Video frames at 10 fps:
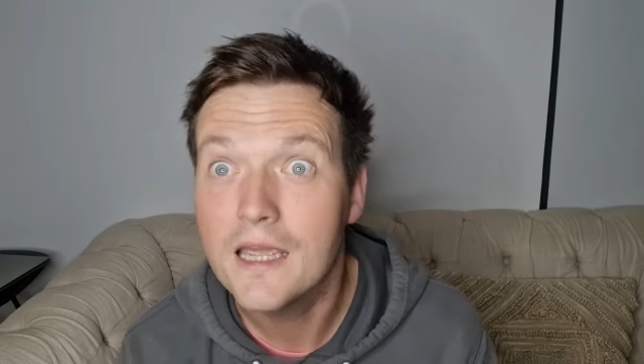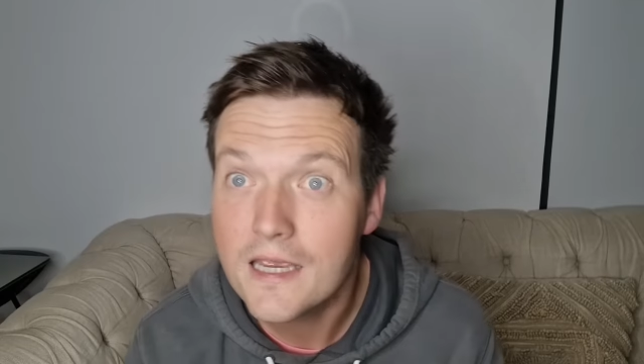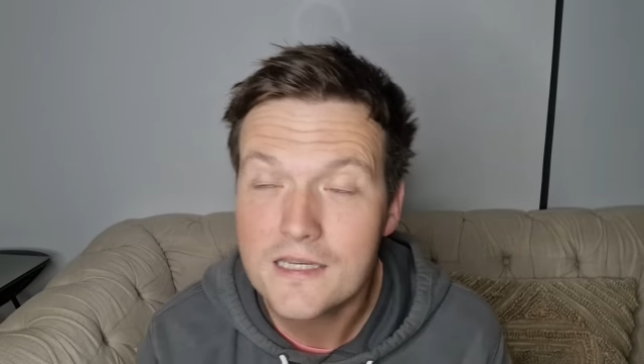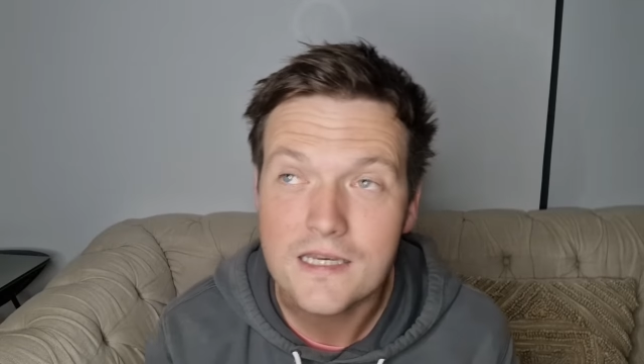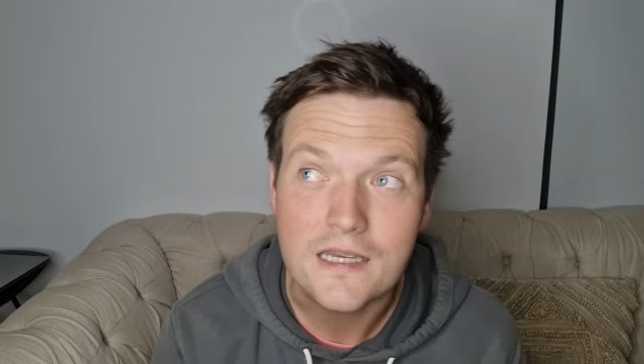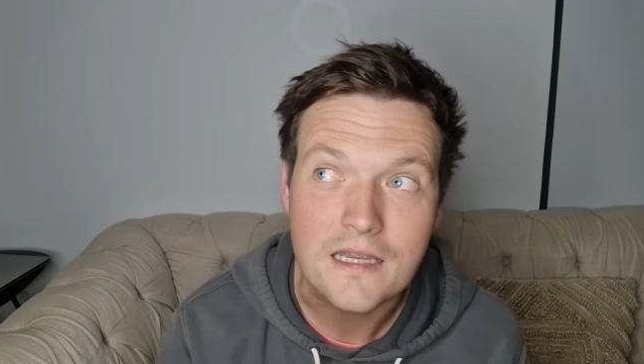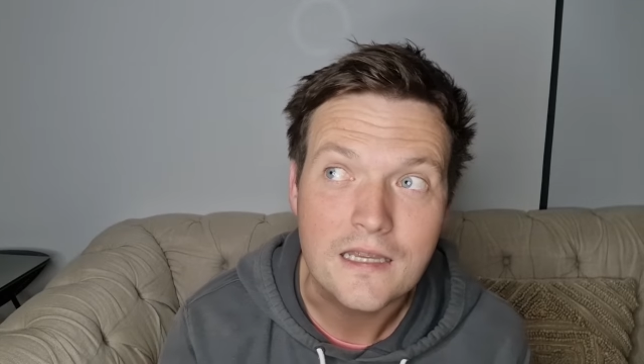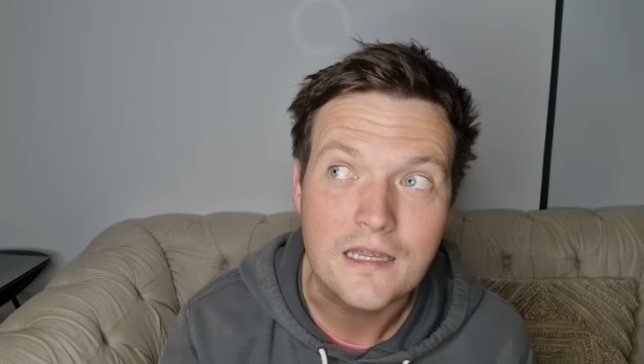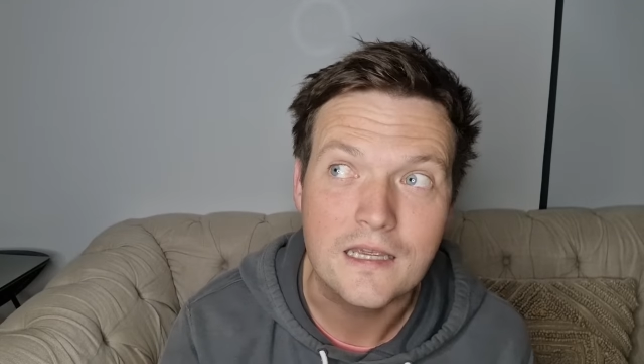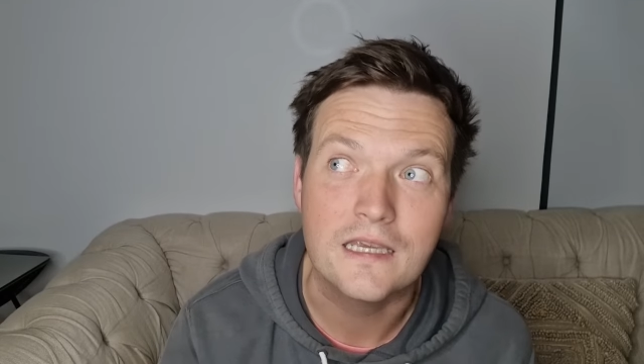Is it
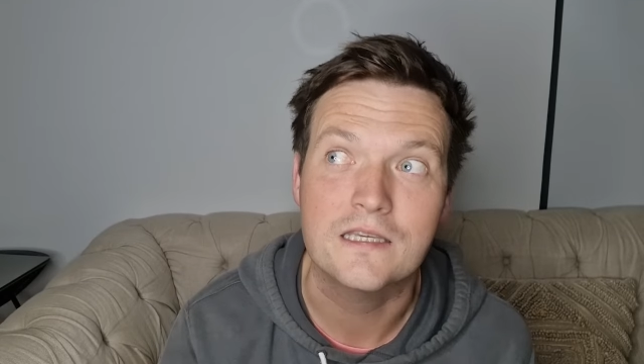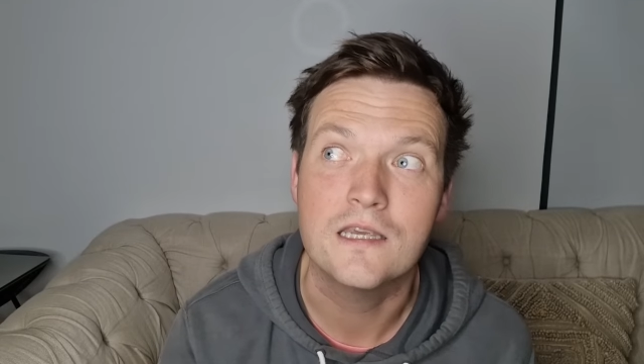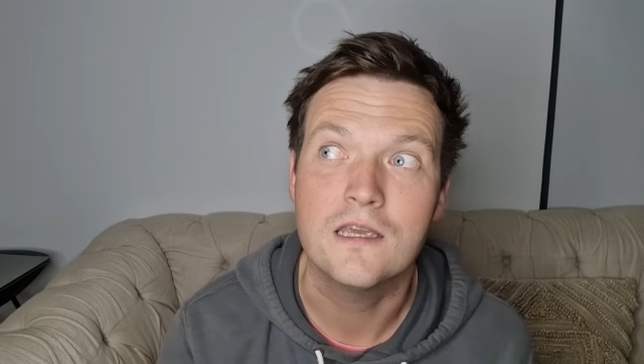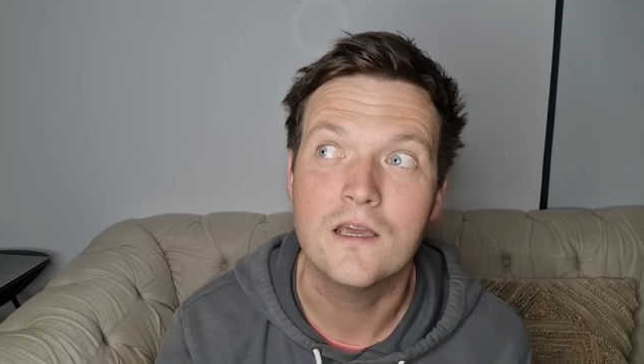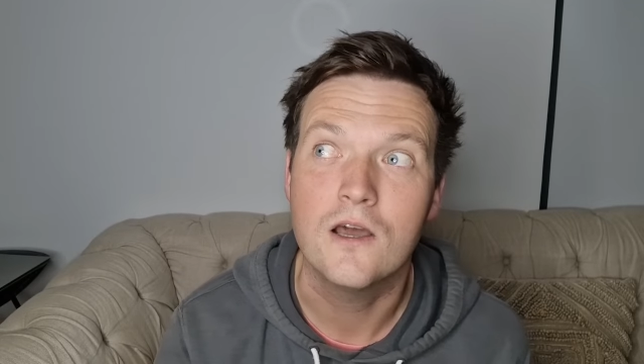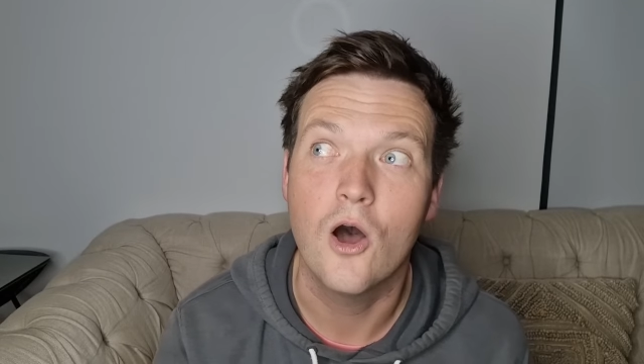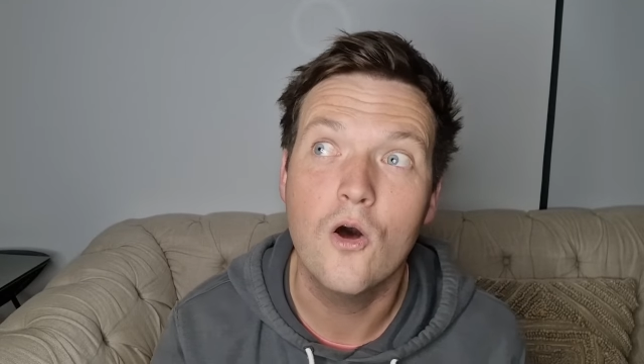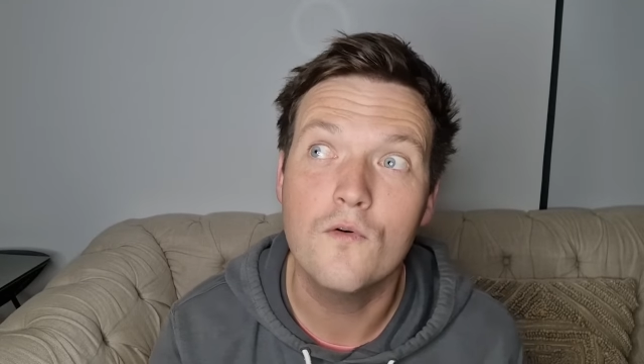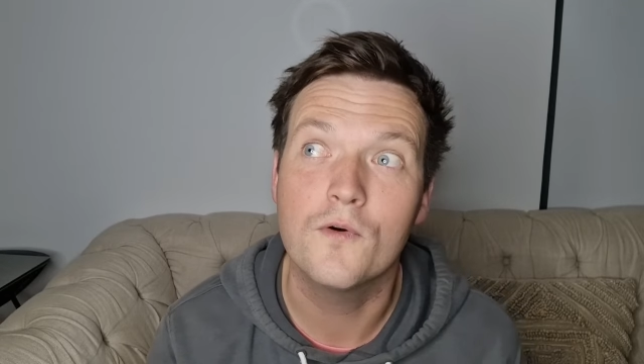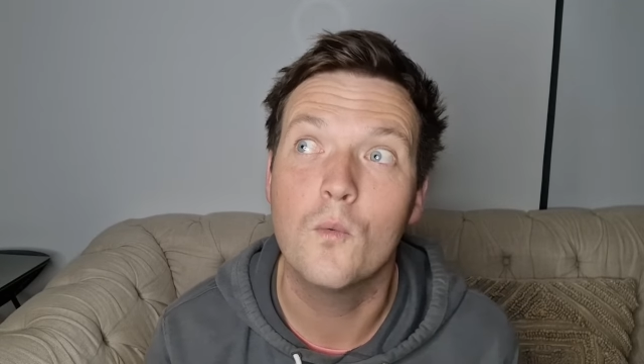his
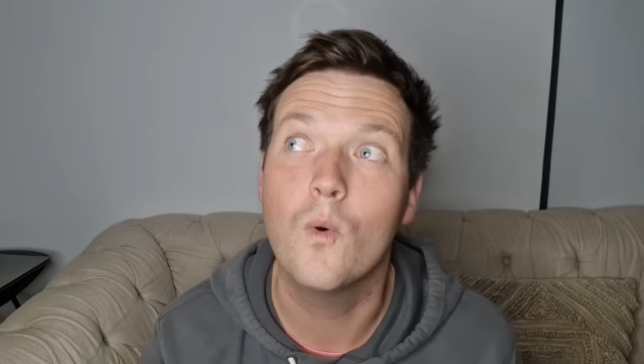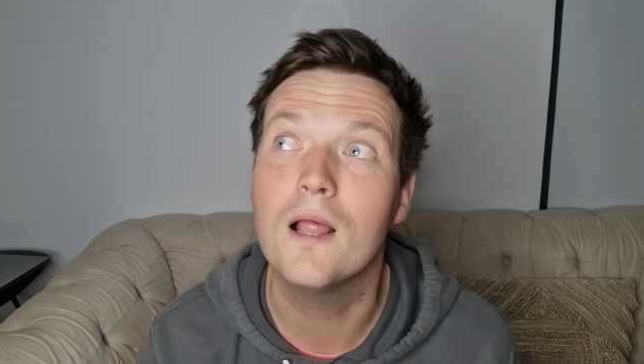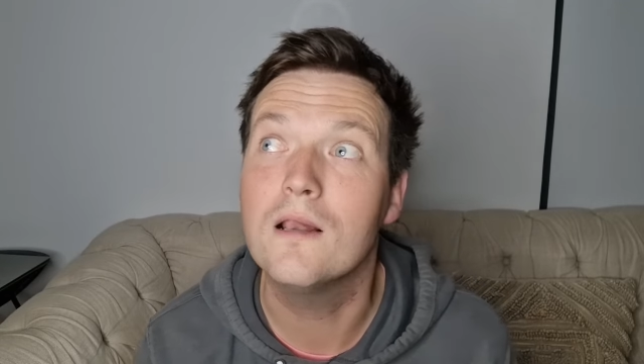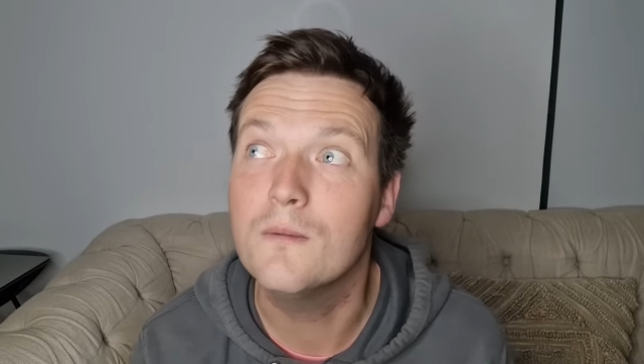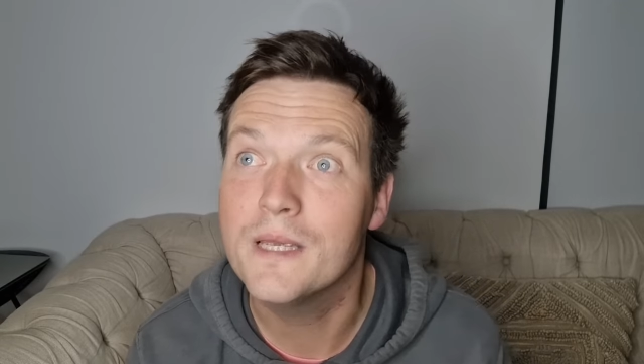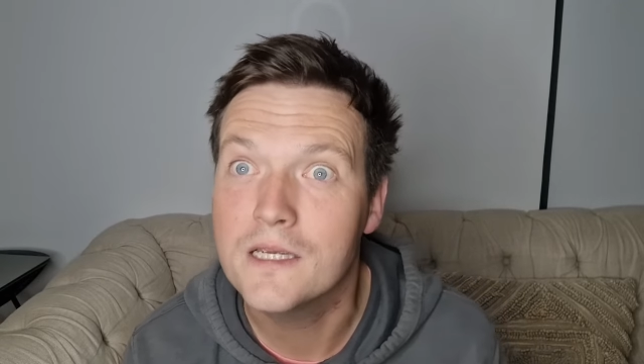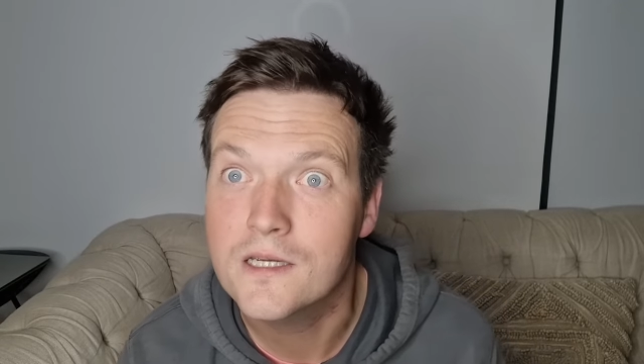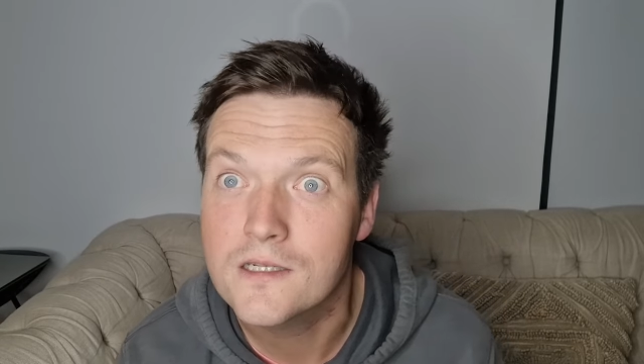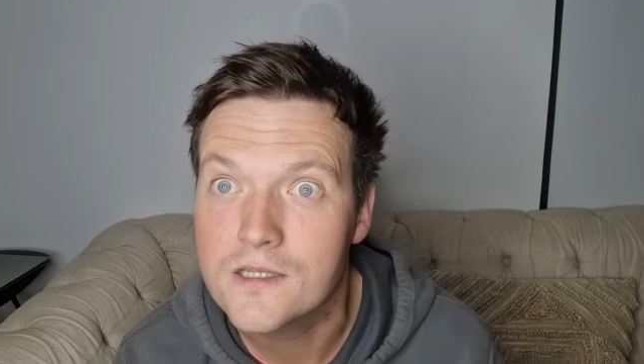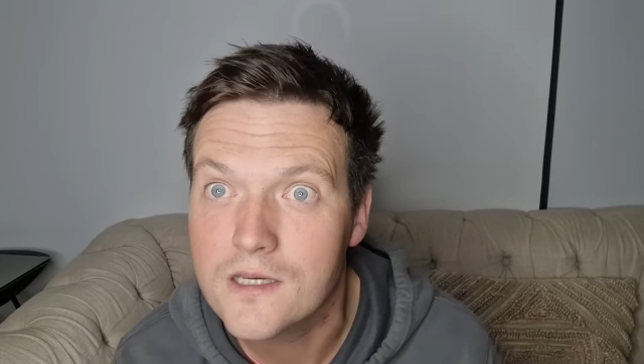overwhelming
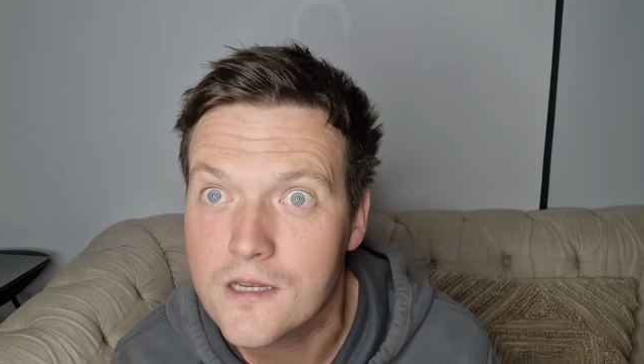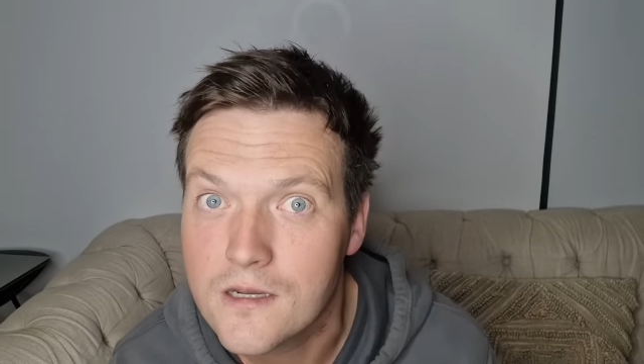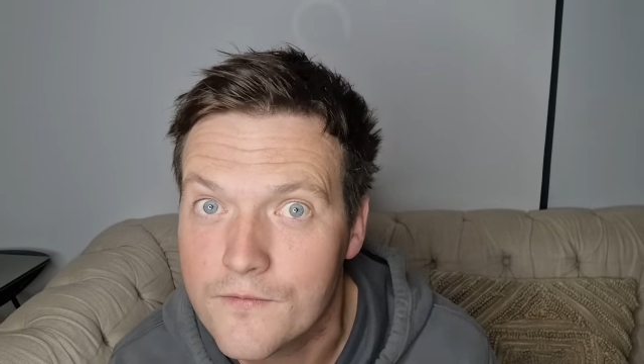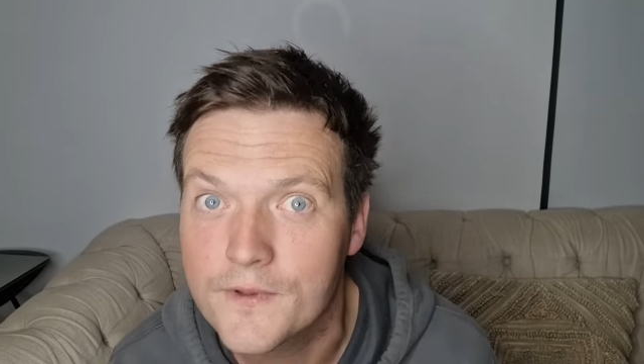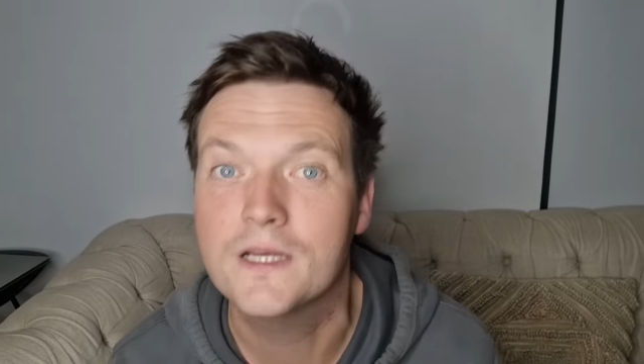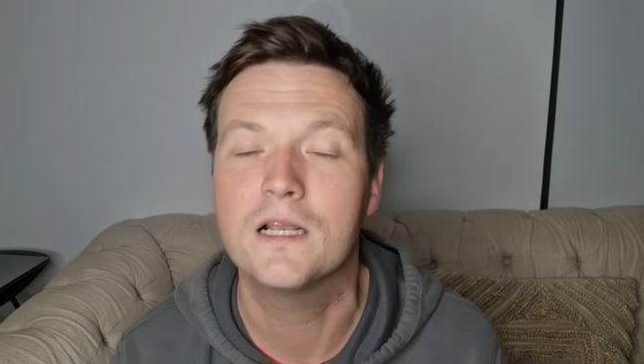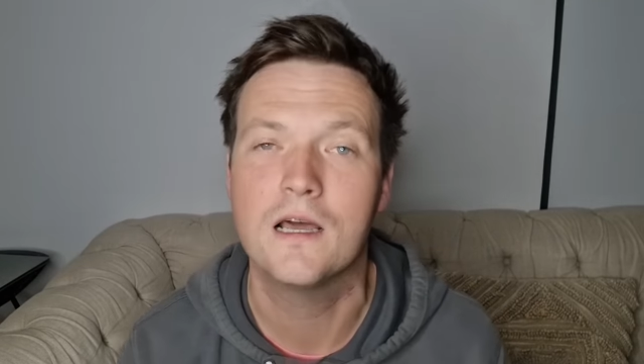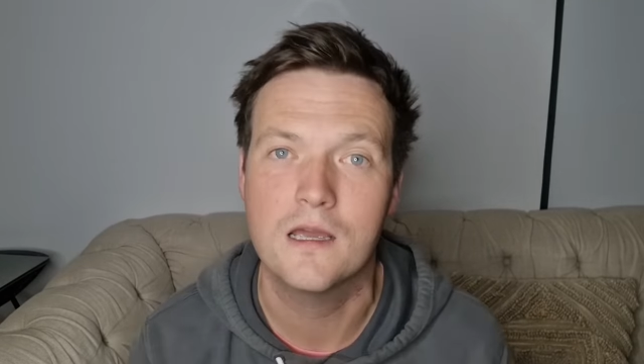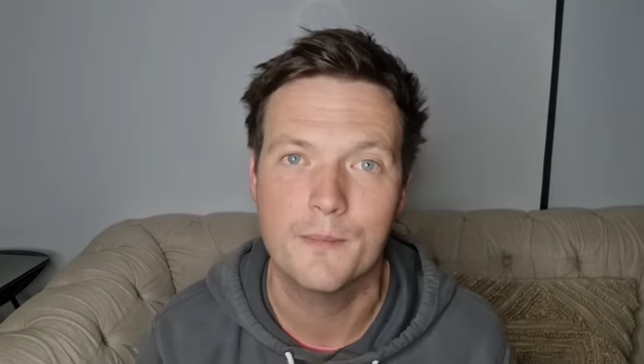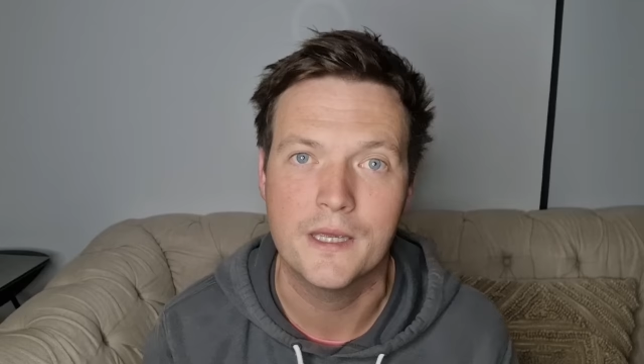concern for the
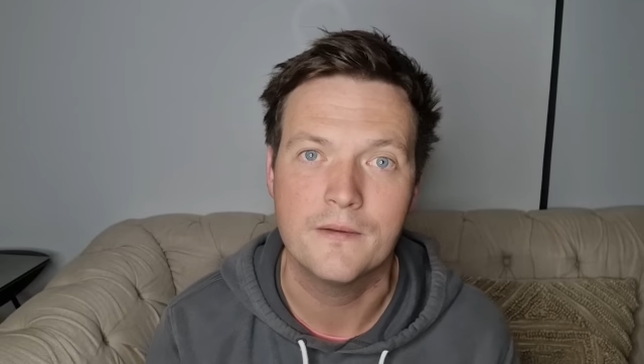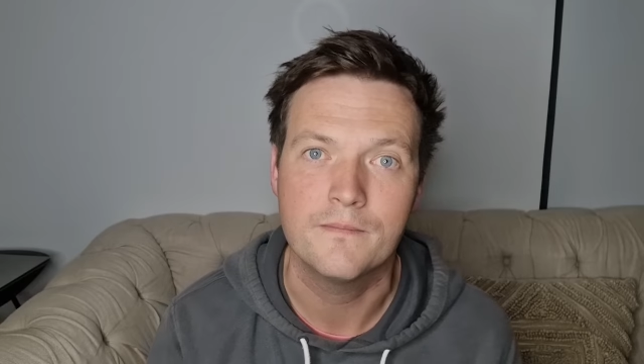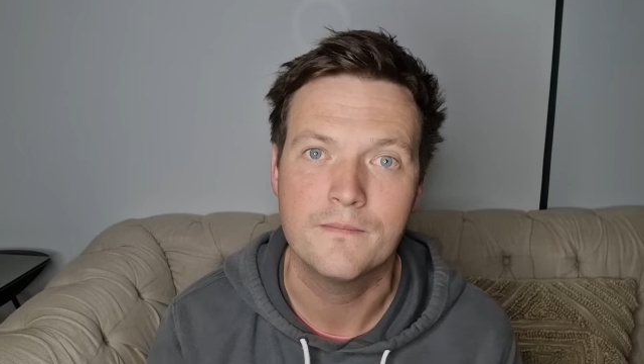climate,